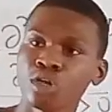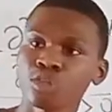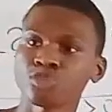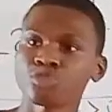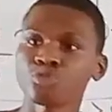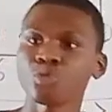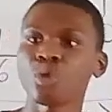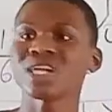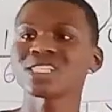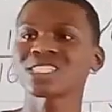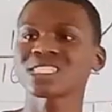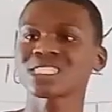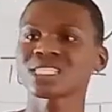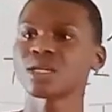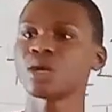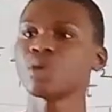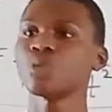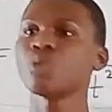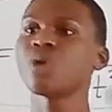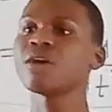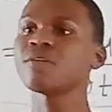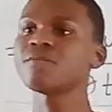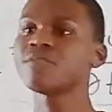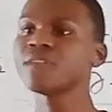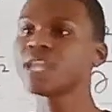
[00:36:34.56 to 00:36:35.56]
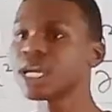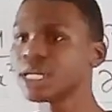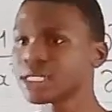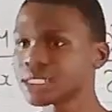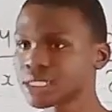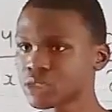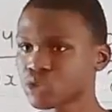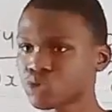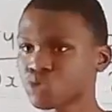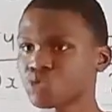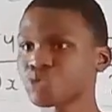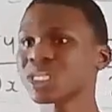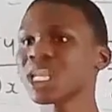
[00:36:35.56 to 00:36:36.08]
to what?
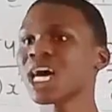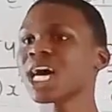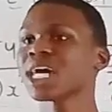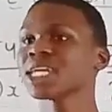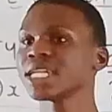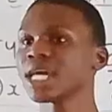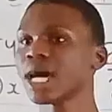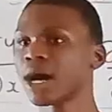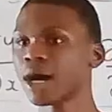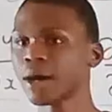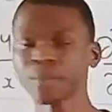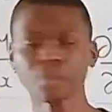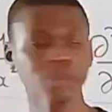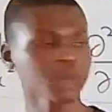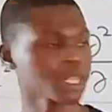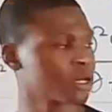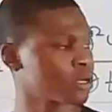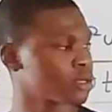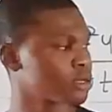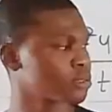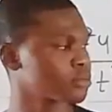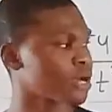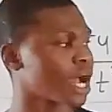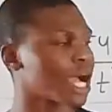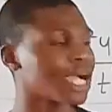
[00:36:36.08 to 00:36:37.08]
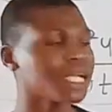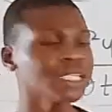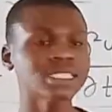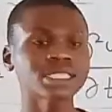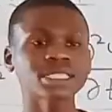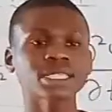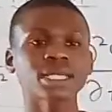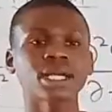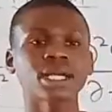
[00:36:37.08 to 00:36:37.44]
Wavelength, to lambda, right?